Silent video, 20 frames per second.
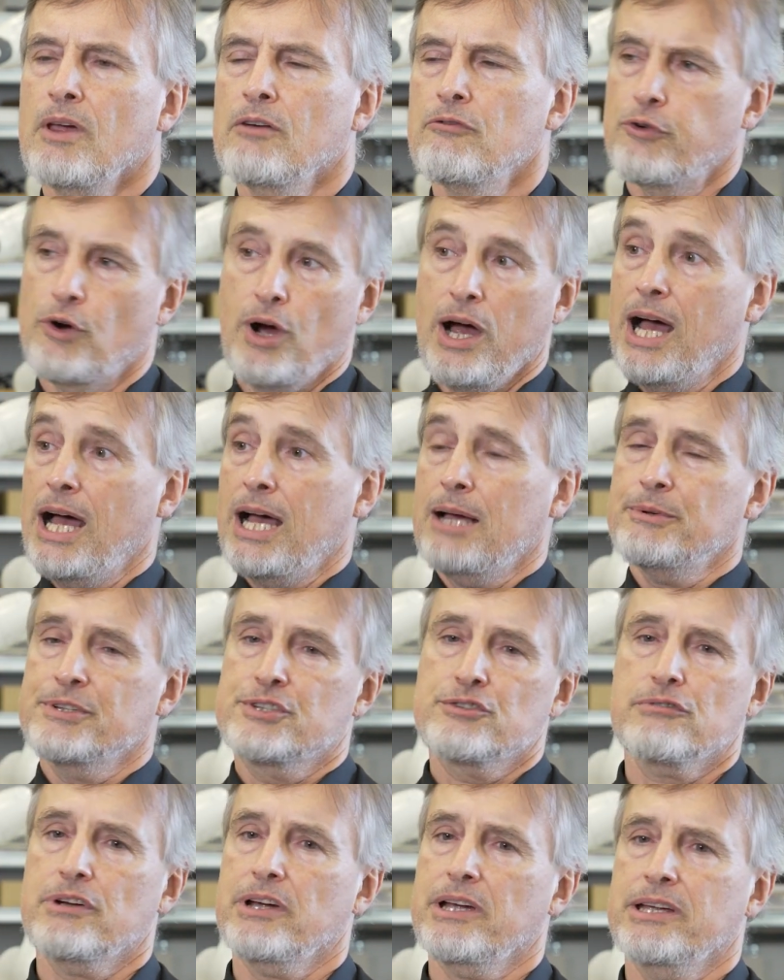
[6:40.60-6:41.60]
for
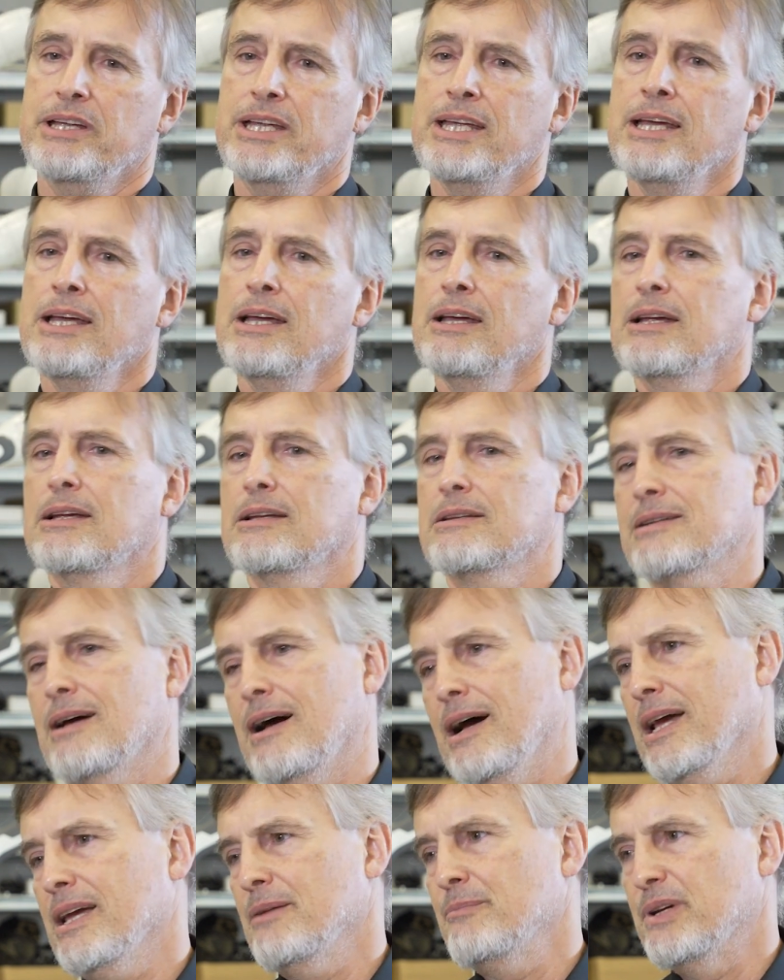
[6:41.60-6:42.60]
arbitrary
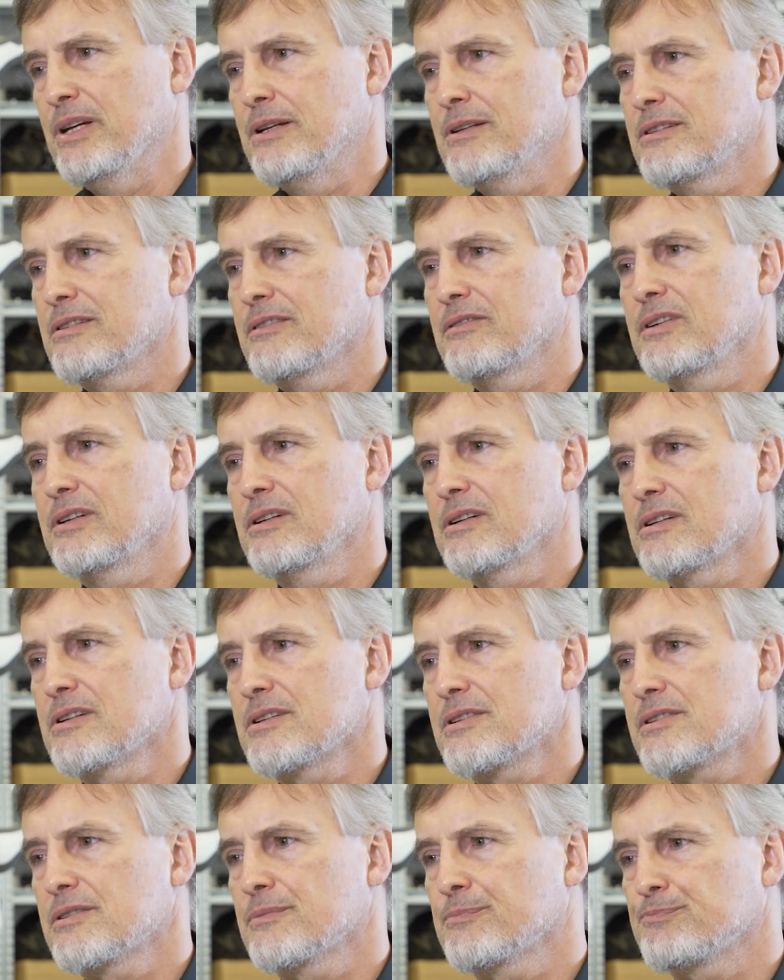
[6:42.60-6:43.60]
time
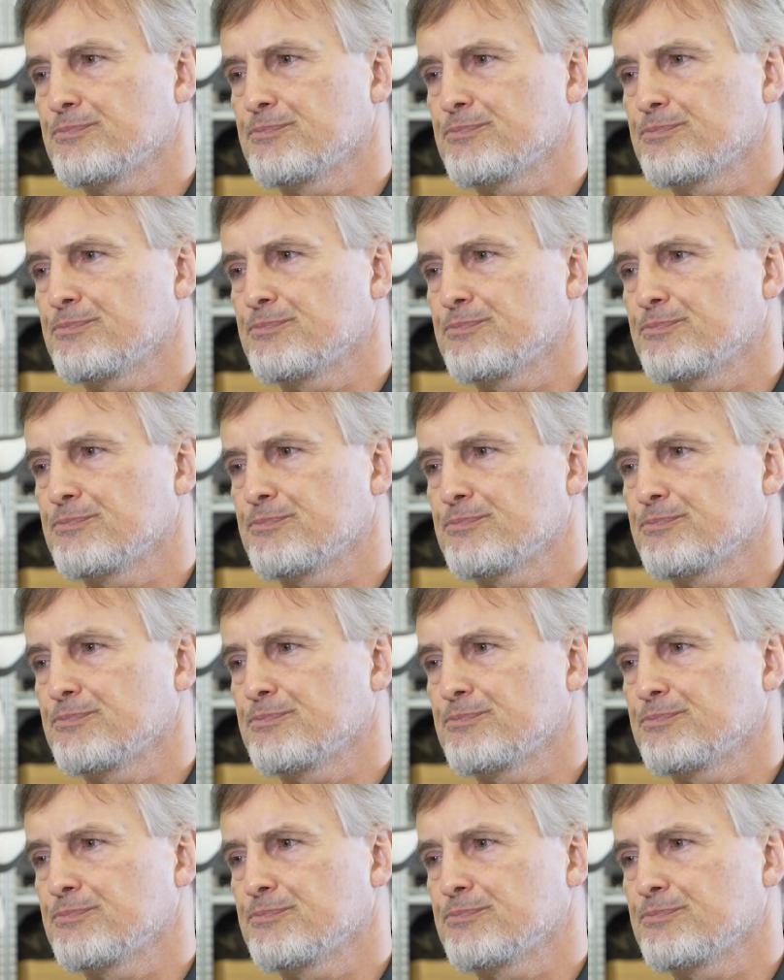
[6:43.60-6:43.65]
intervals.